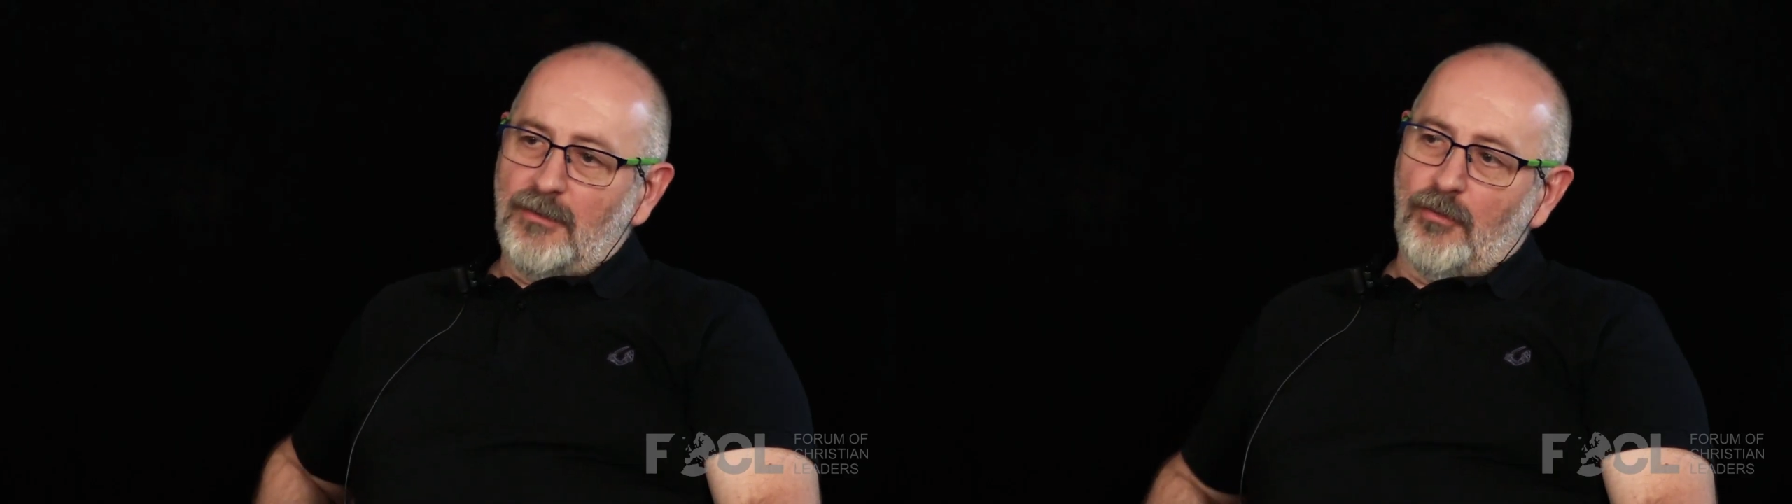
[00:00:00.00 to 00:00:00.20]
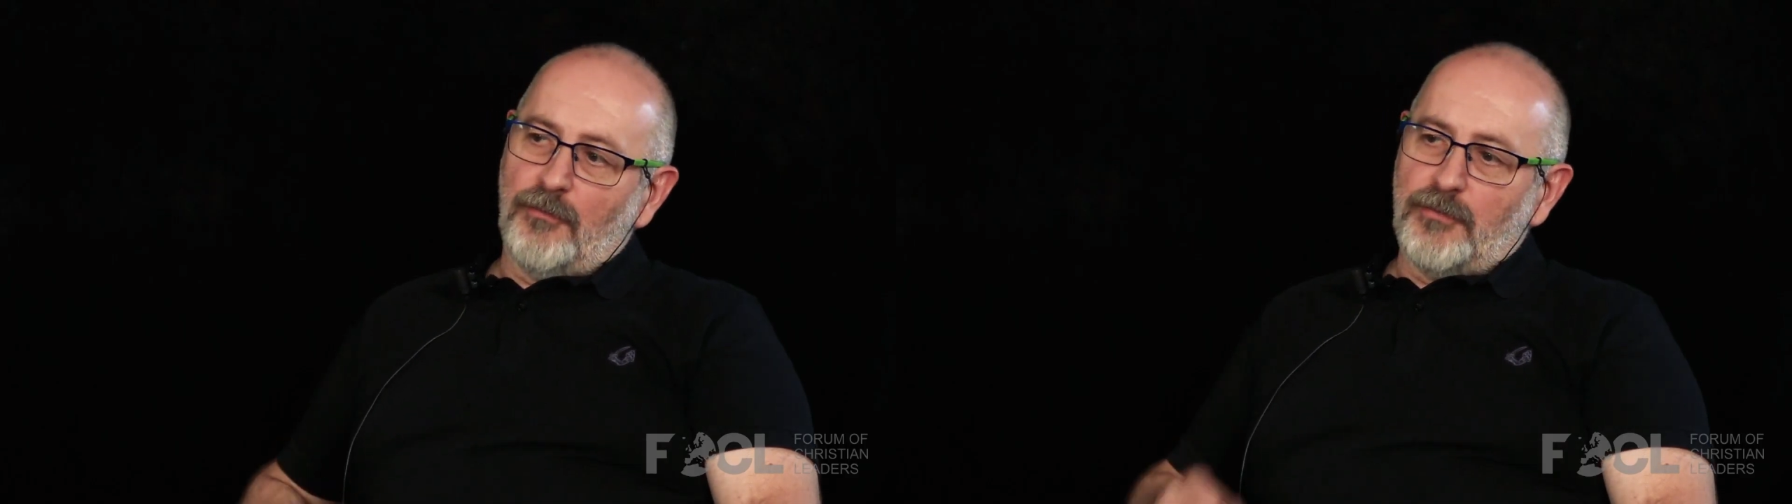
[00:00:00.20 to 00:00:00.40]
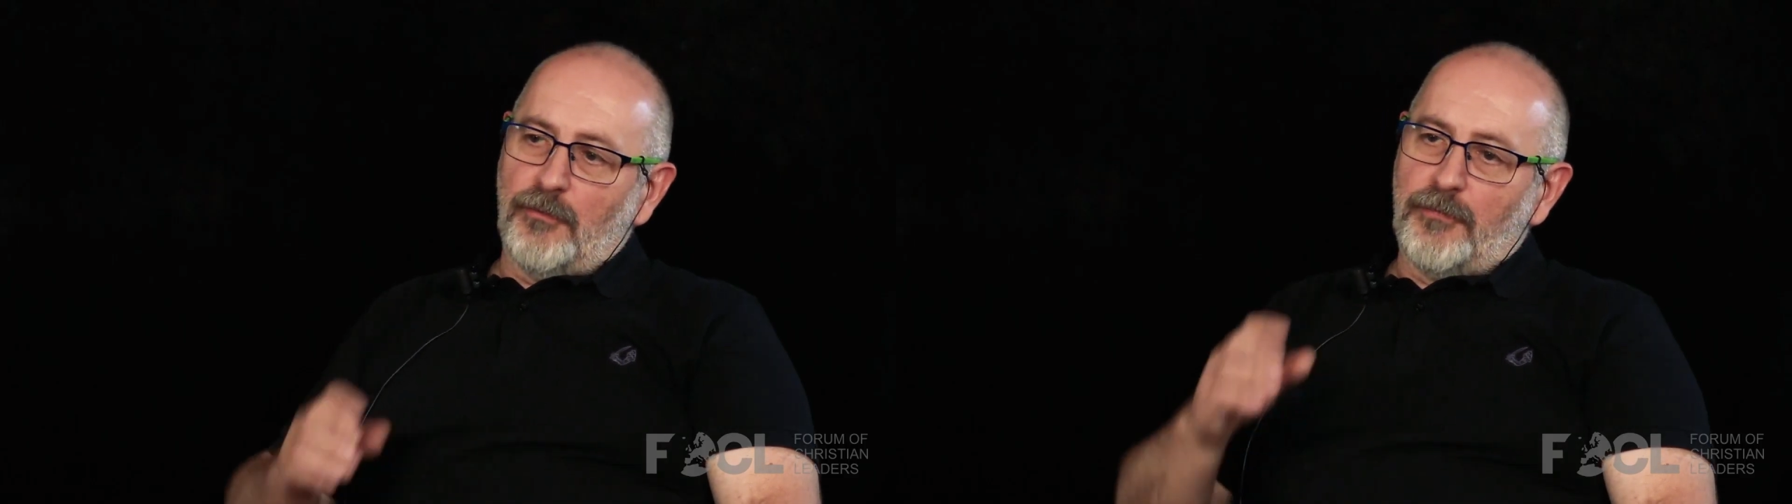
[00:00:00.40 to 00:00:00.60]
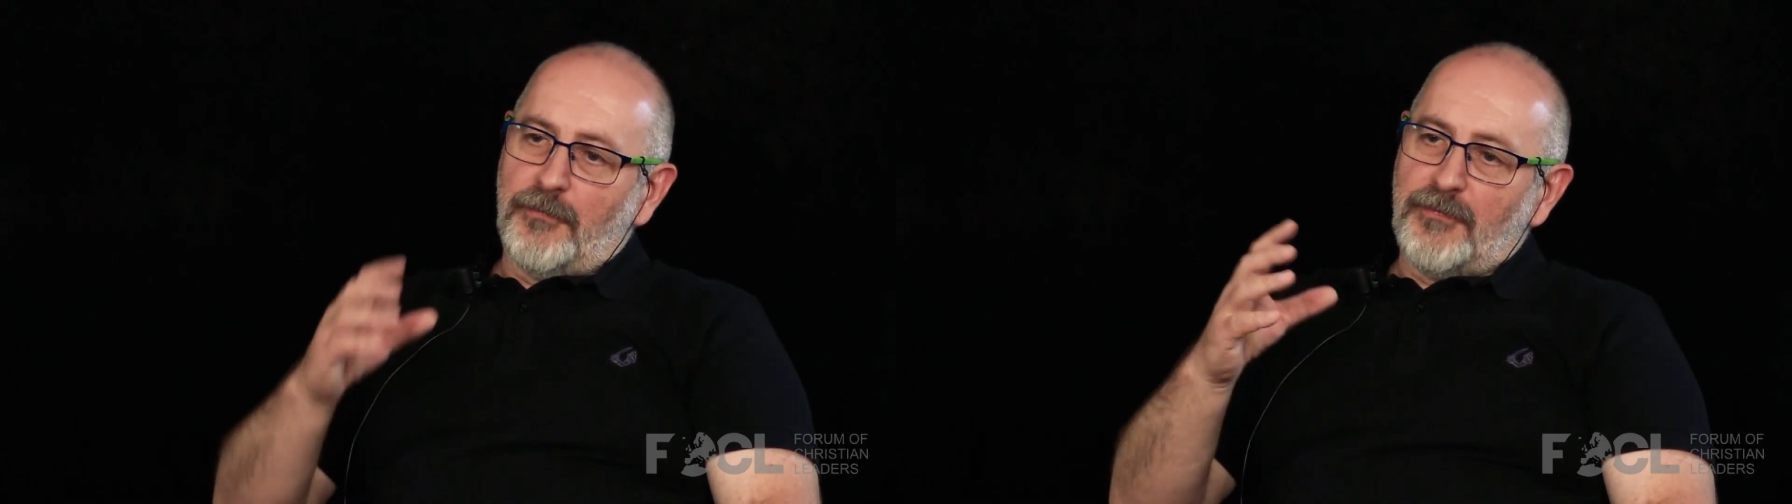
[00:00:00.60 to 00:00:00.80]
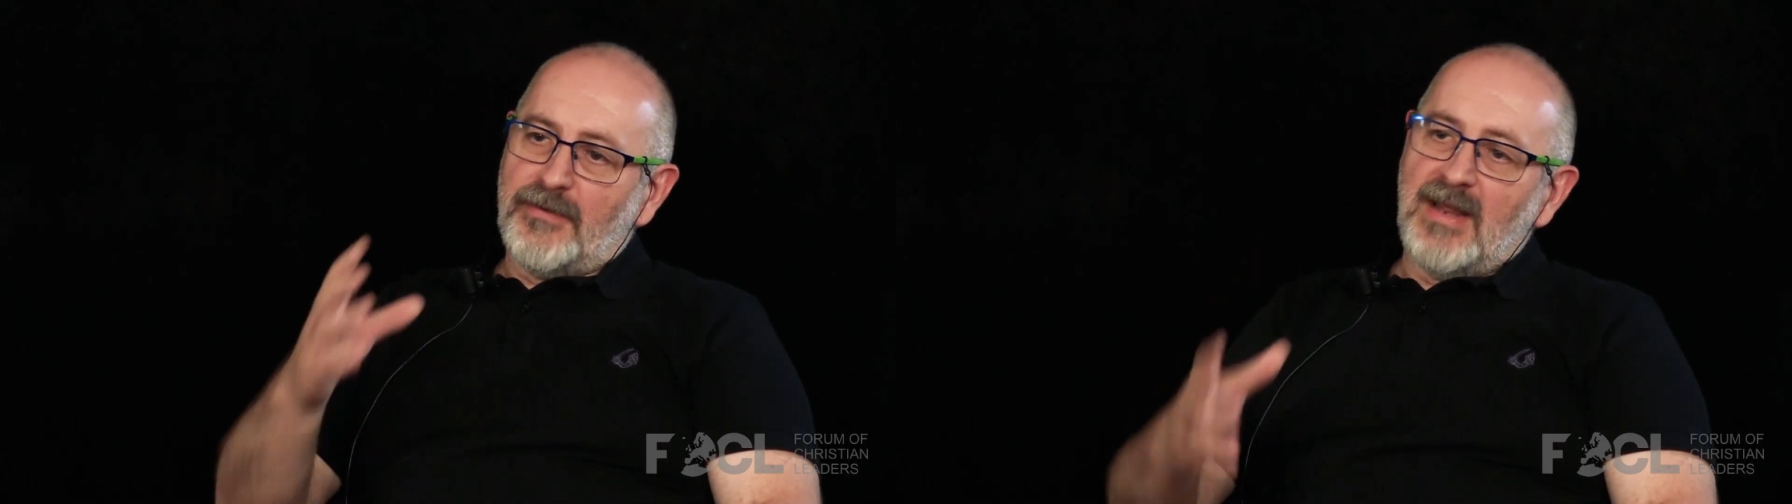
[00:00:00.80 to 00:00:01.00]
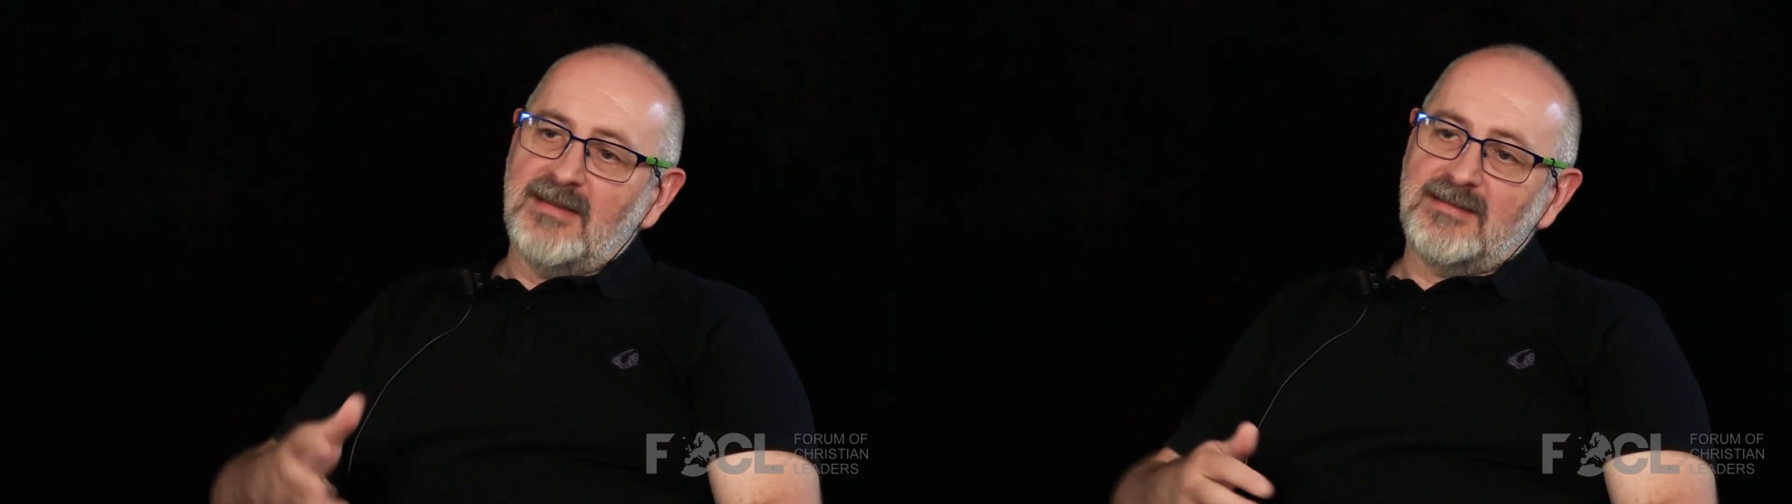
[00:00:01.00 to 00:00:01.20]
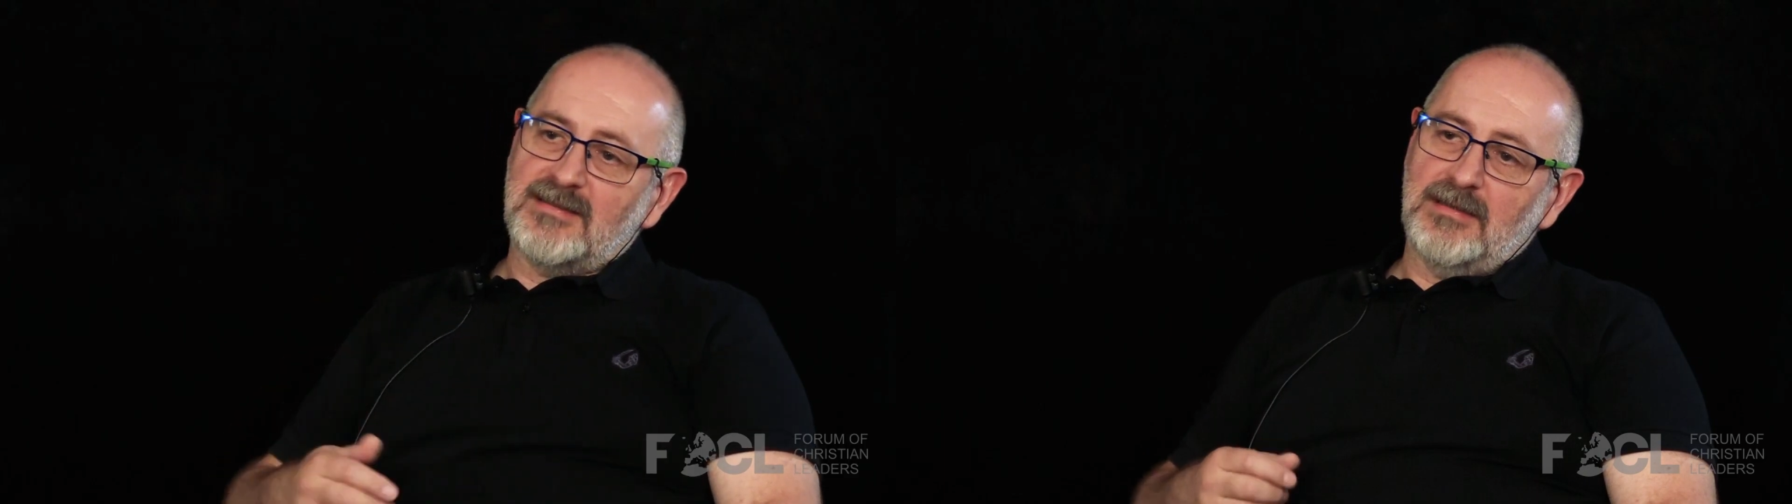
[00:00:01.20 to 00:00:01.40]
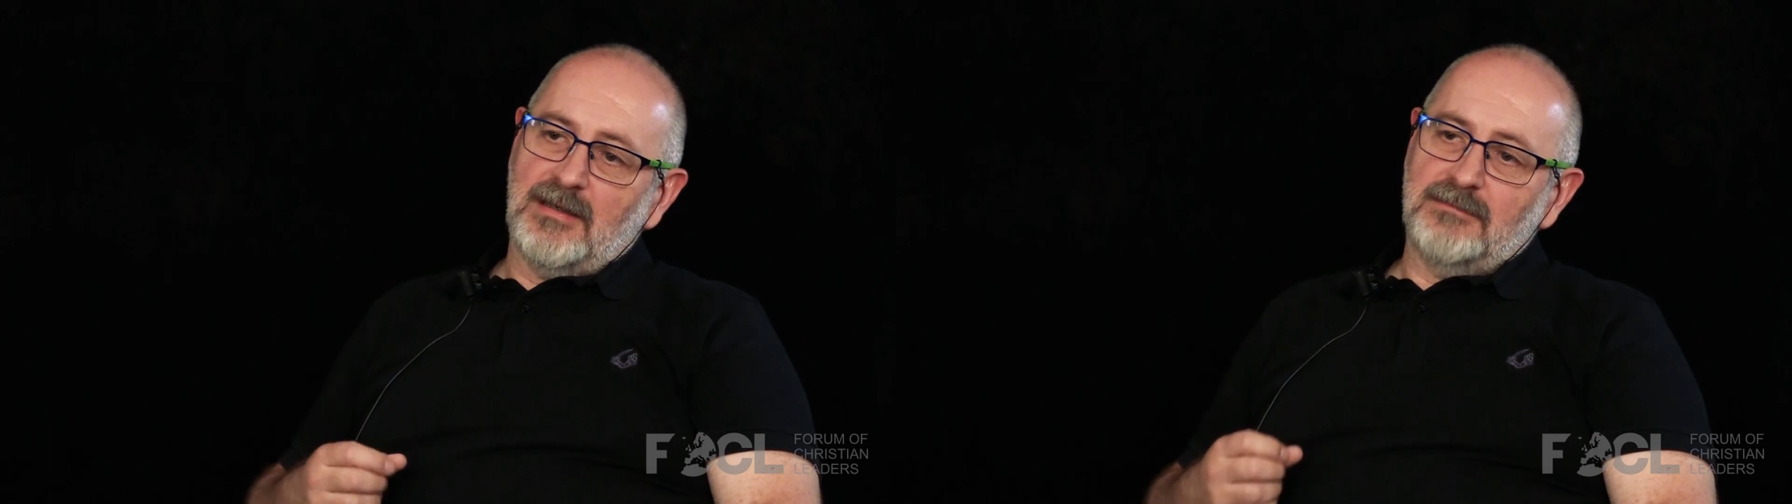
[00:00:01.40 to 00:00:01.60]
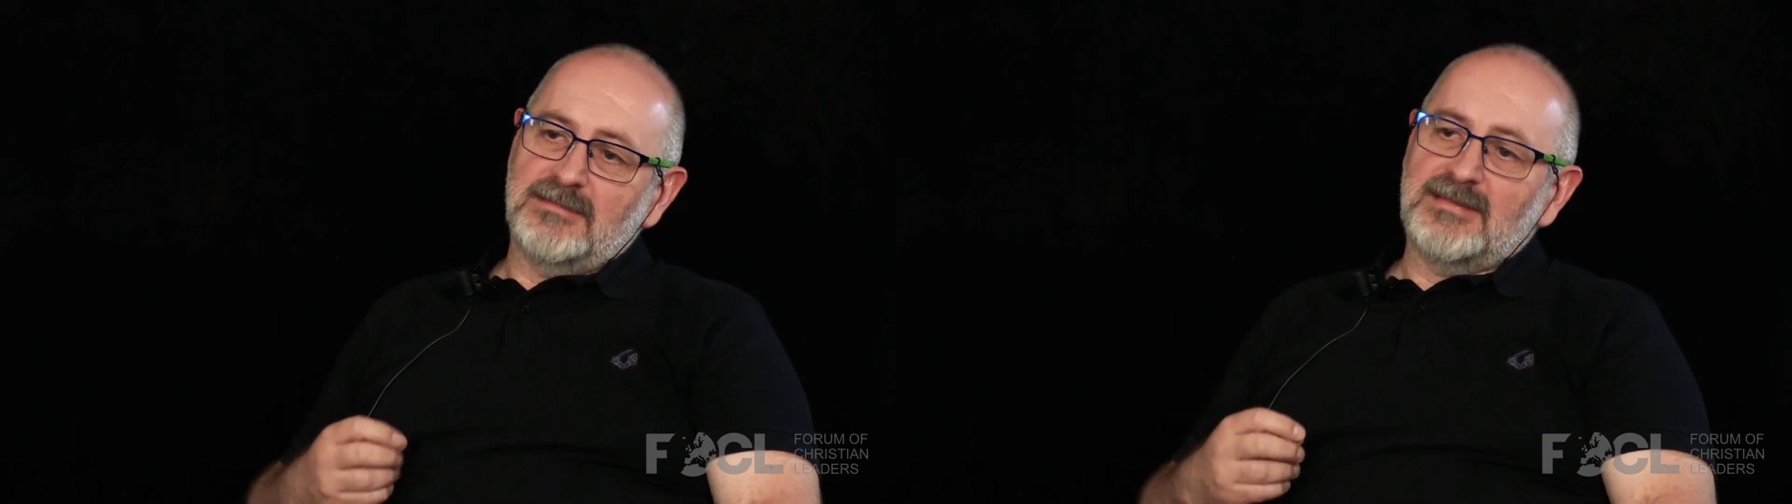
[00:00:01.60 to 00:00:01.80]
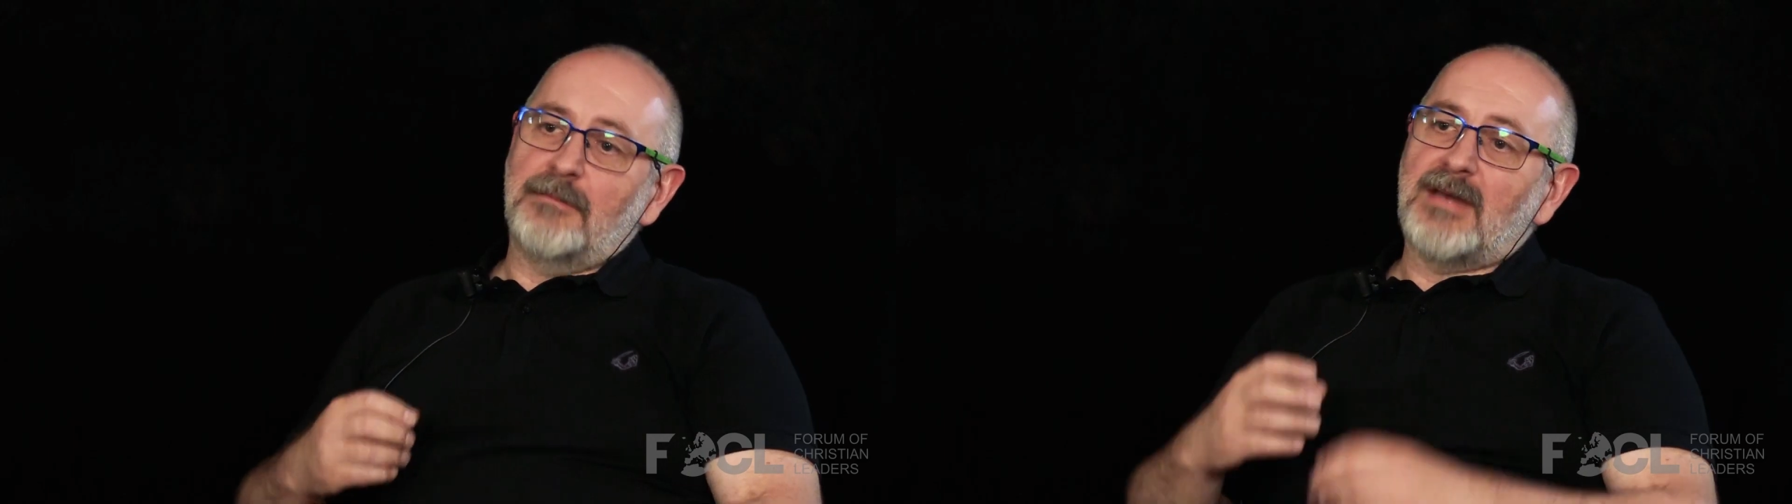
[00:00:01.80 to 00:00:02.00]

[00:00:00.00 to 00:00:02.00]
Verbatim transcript: of, of friends, uh, some